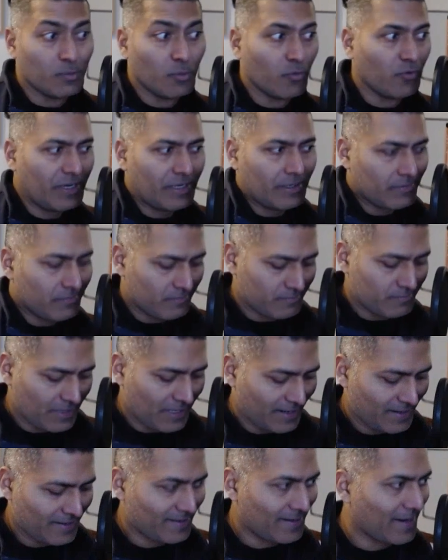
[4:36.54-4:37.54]
remove it.
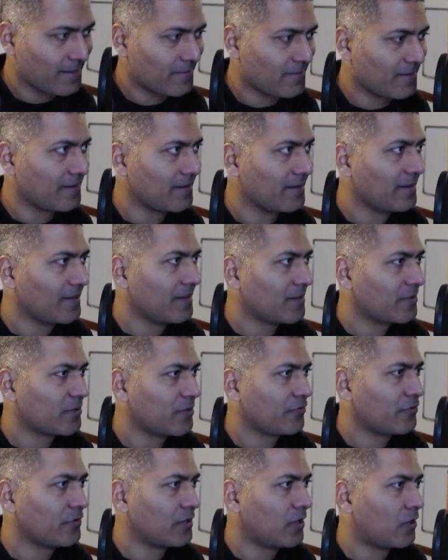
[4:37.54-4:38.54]
And that is it.
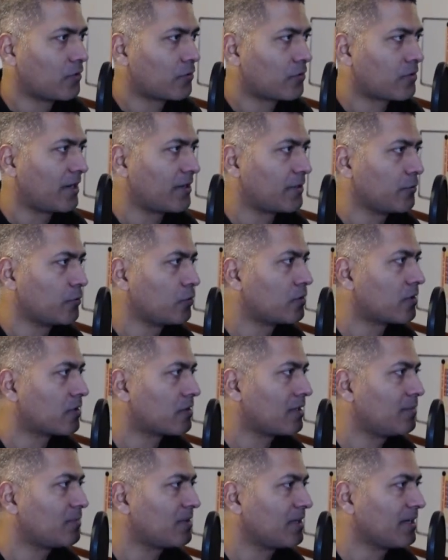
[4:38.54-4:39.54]
So if you now try to do
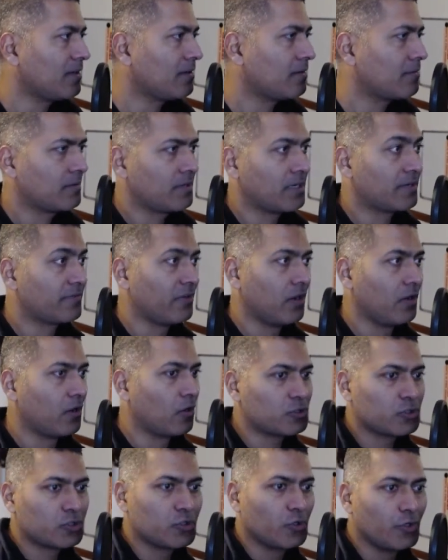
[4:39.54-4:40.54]
the same thing, it
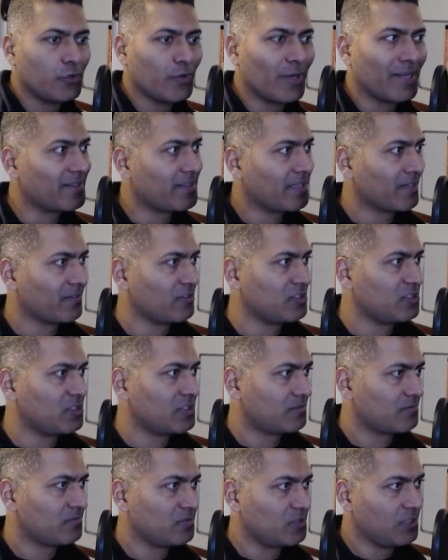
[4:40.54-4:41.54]
will not show you anything
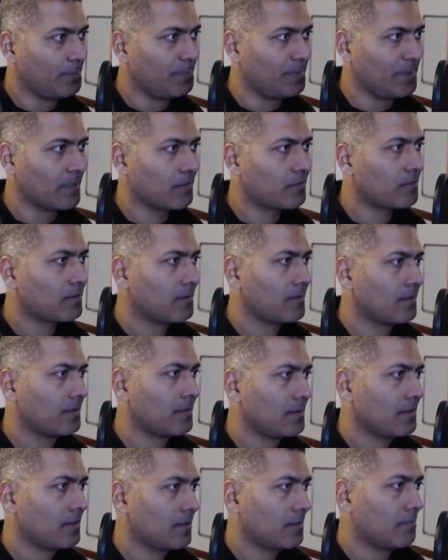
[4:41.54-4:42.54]
with GPS,
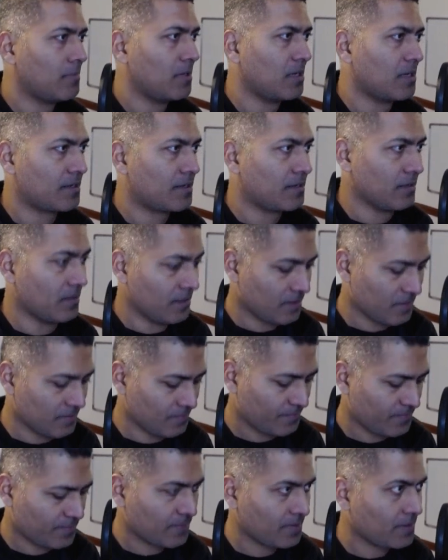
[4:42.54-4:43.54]
but
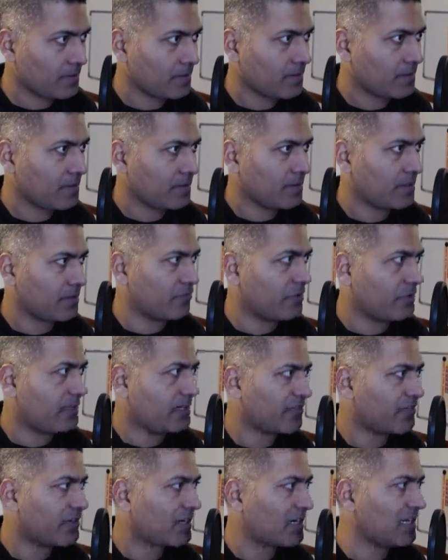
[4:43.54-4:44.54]
it
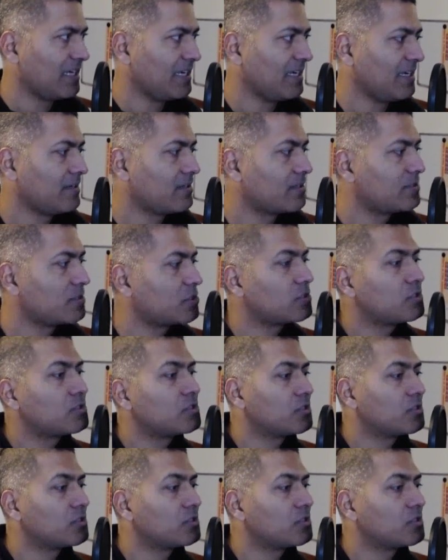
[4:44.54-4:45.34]
will definitely